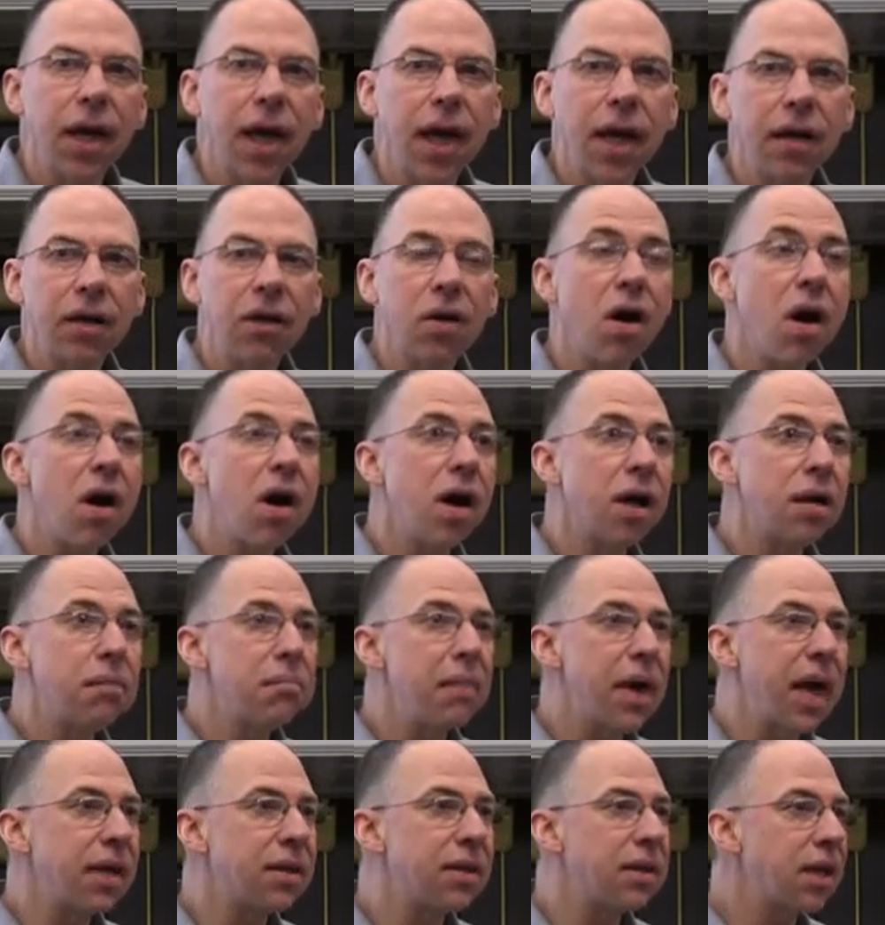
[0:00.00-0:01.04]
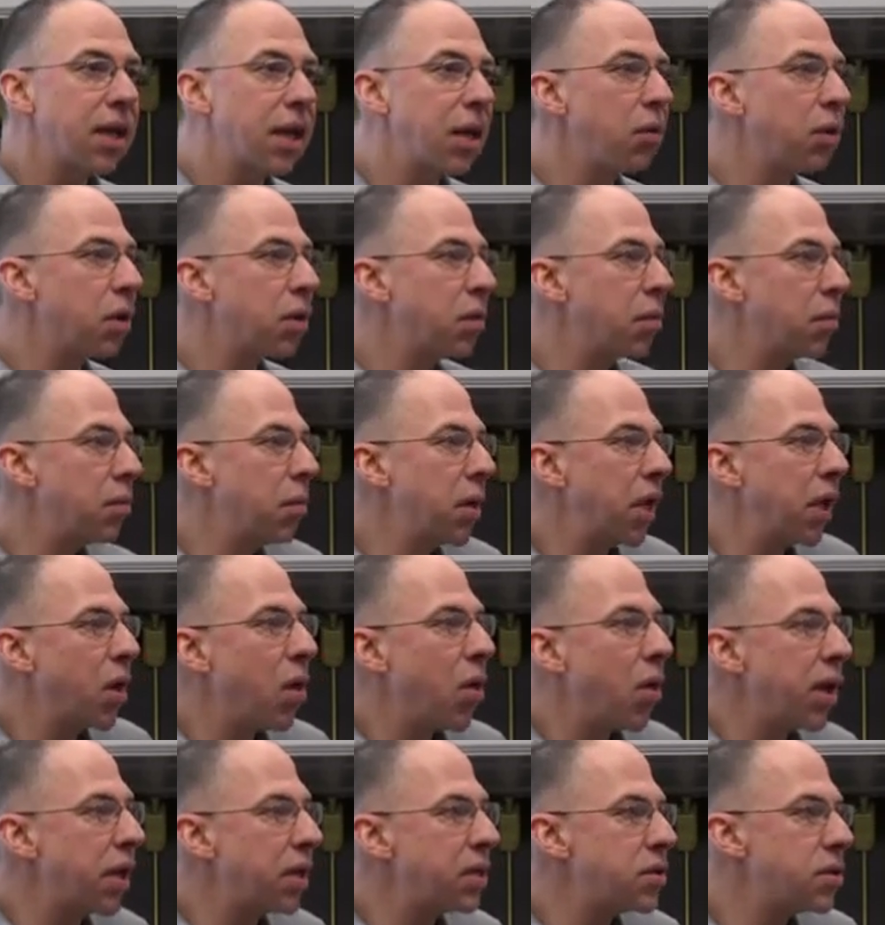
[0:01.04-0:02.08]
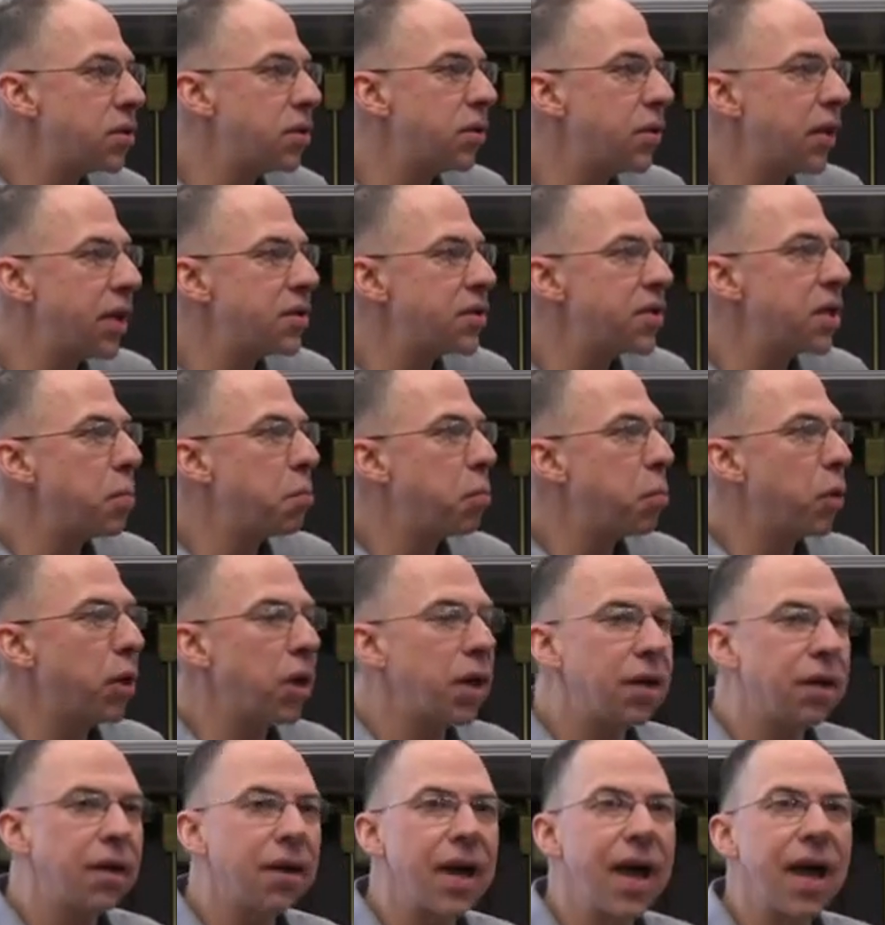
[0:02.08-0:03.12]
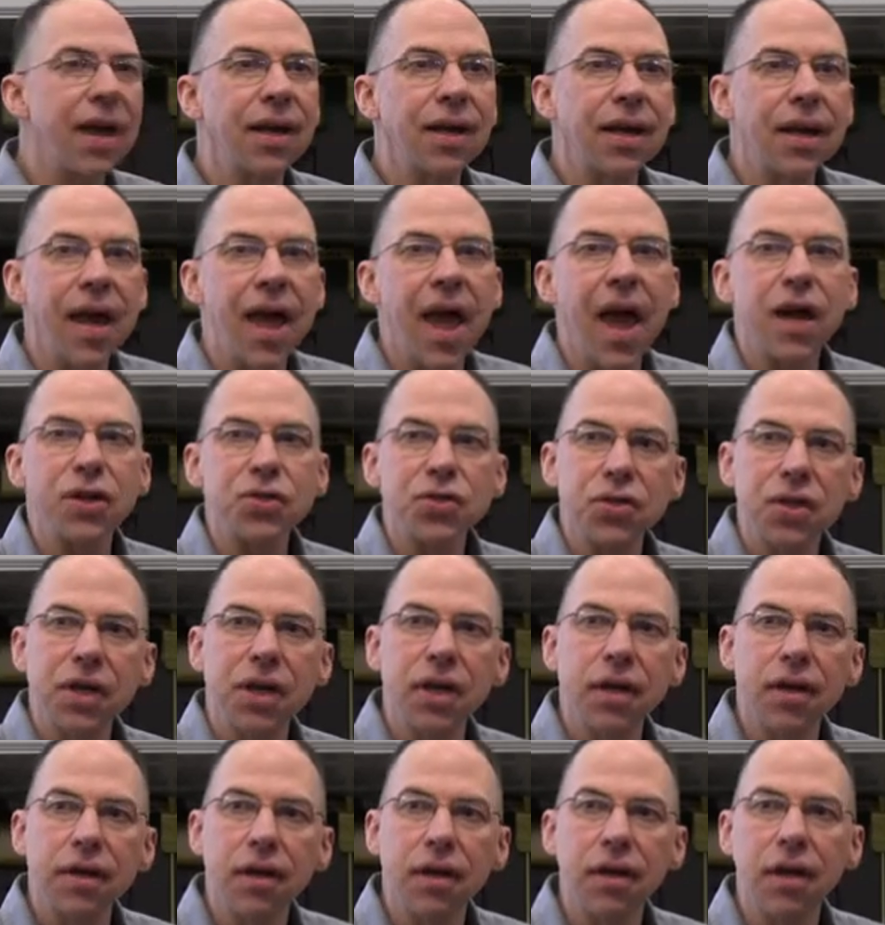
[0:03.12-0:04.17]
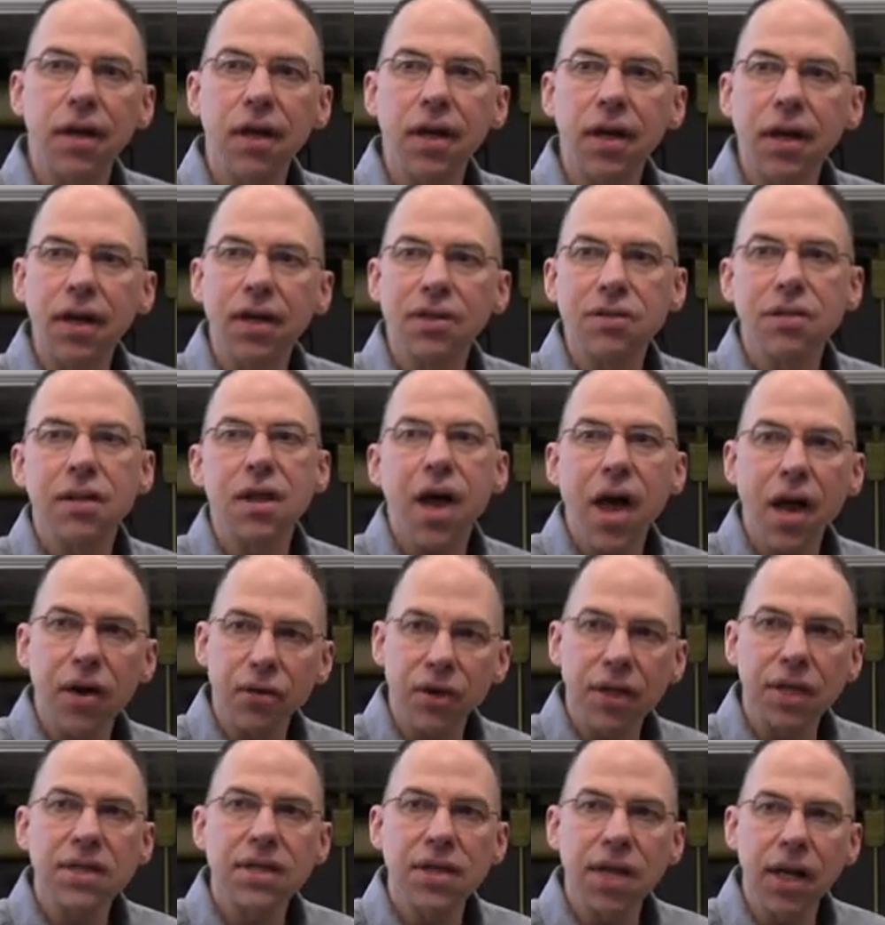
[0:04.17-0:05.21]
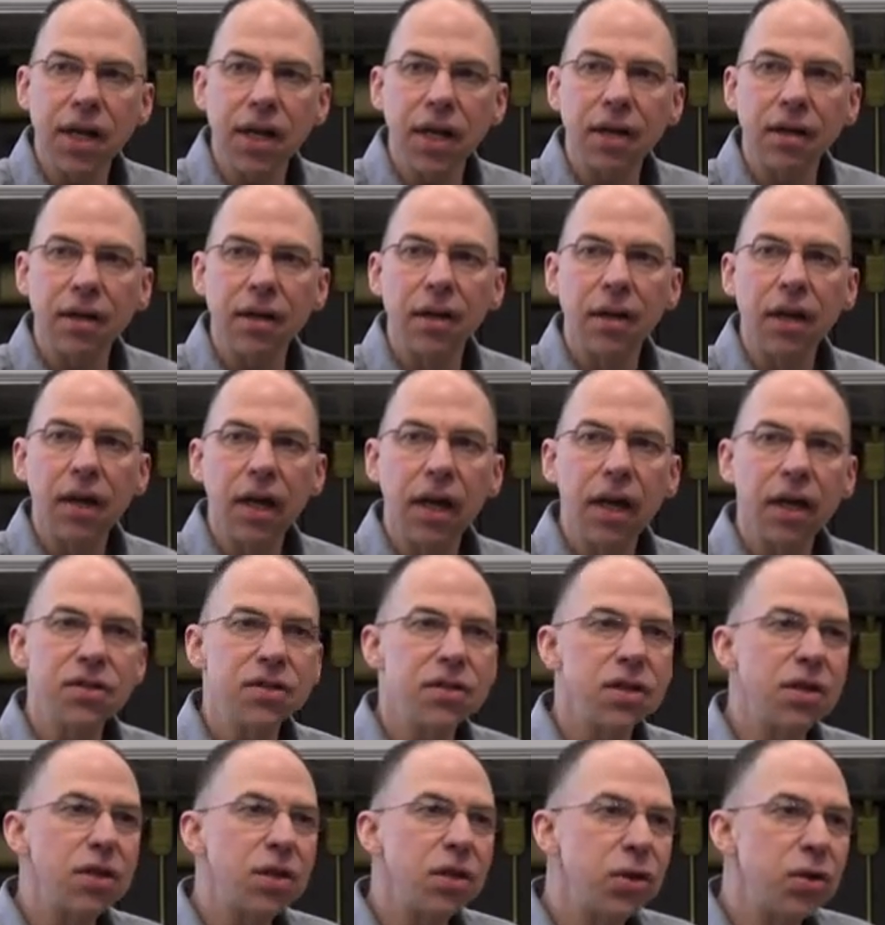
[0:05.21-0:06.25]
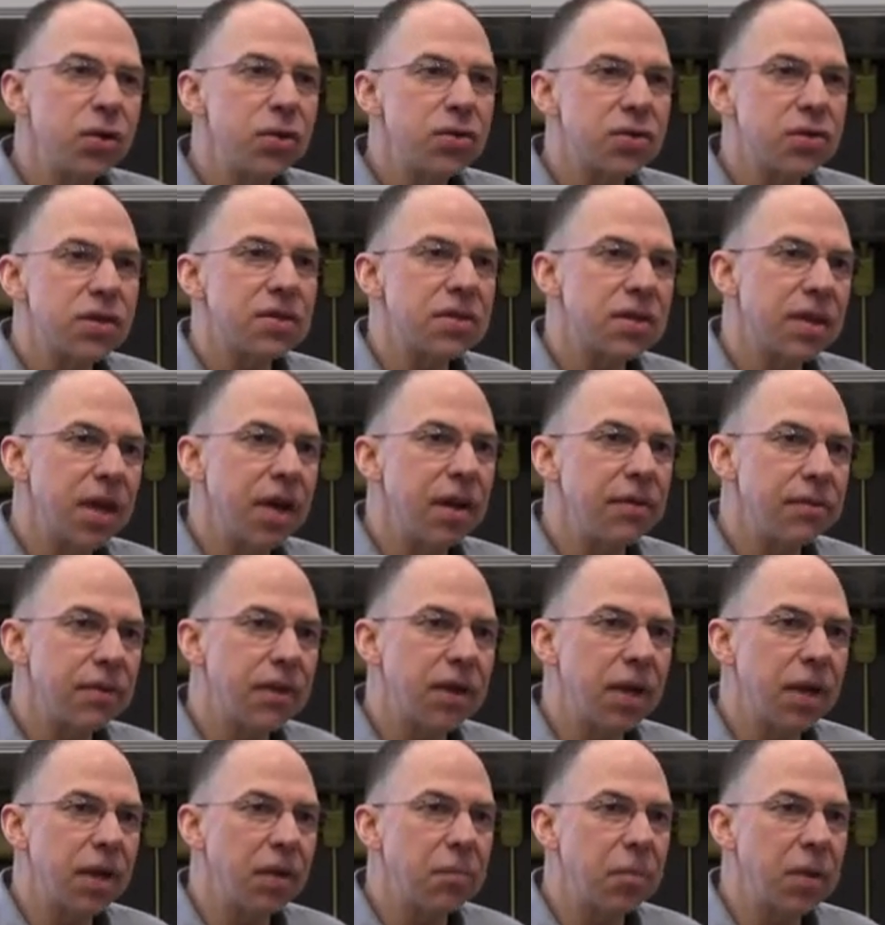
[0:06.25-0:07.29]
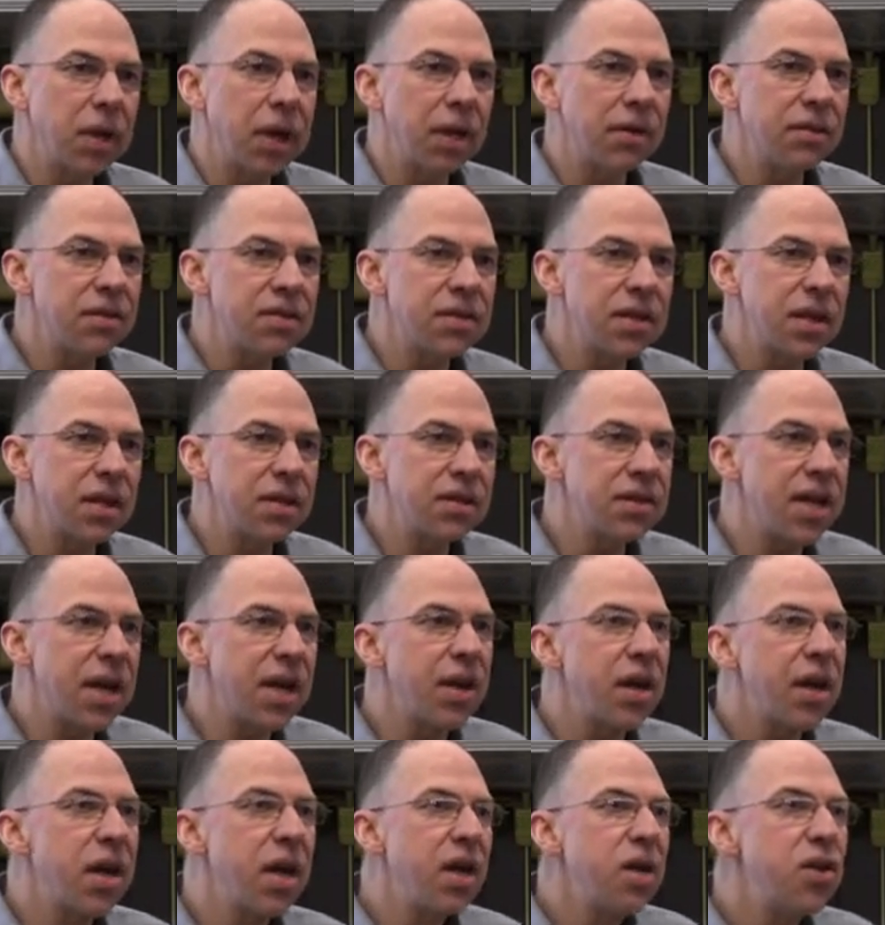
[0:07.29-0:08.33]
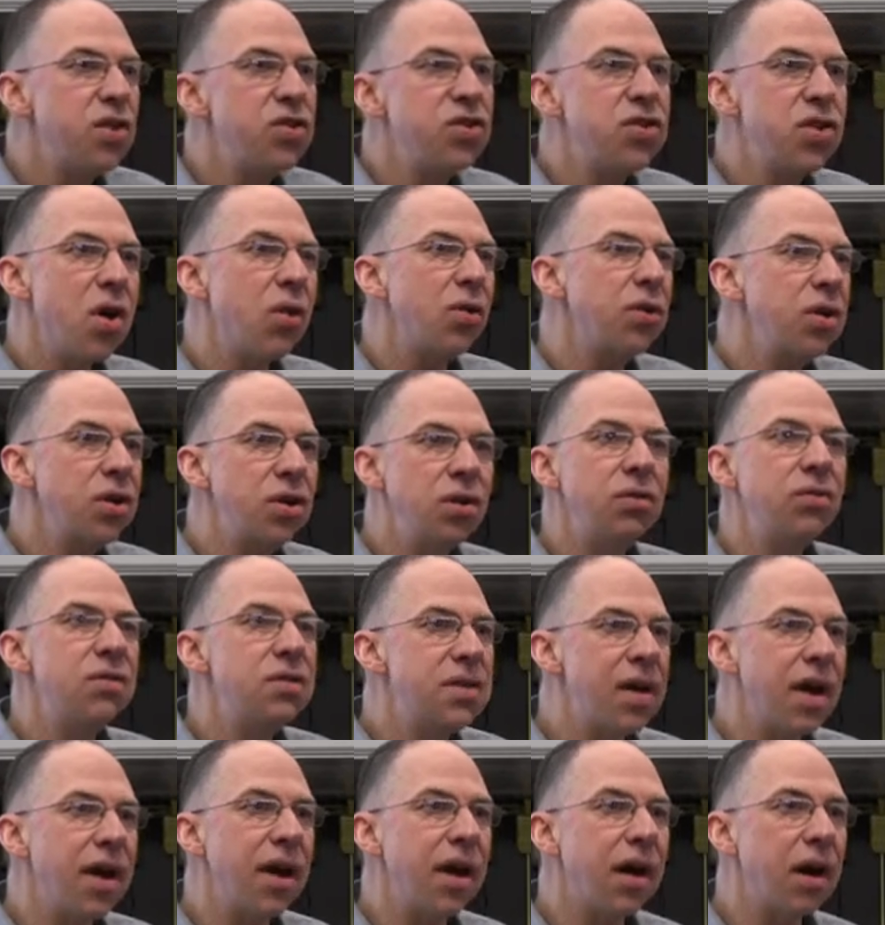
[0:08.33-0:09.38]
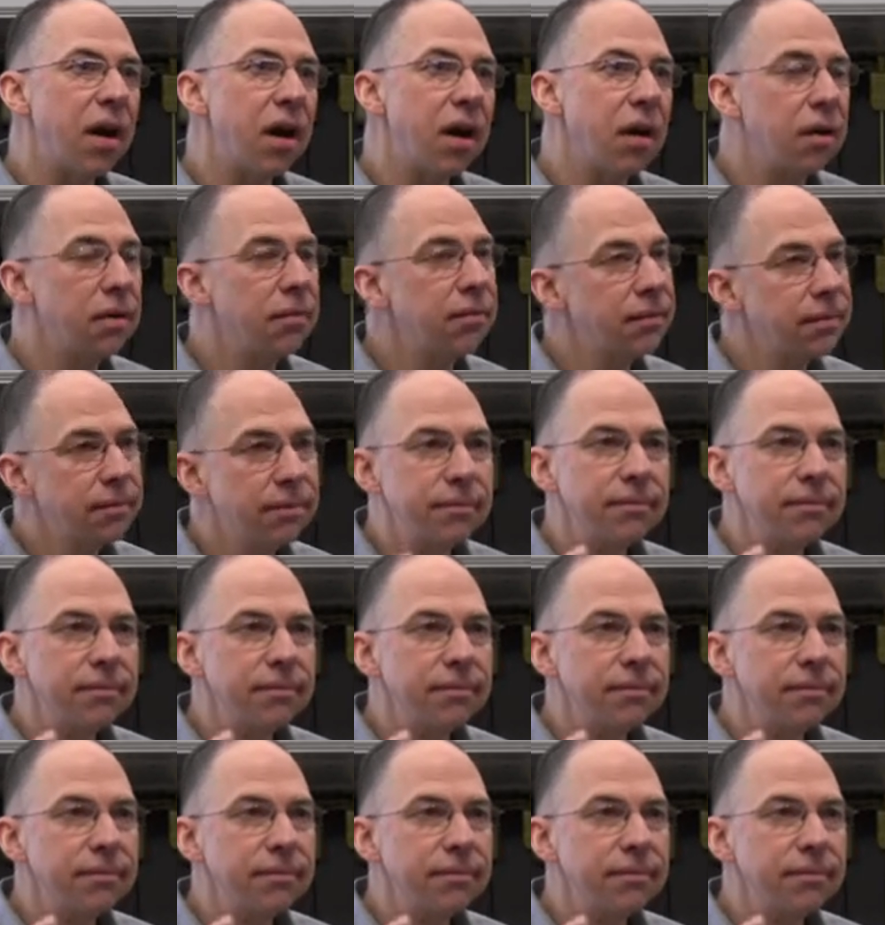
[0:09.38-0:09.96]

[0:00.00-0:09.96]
And gone meant that he would be going to, as he put it, kind of cash in his lottery ticket and to use this gift that he said, don't you dare,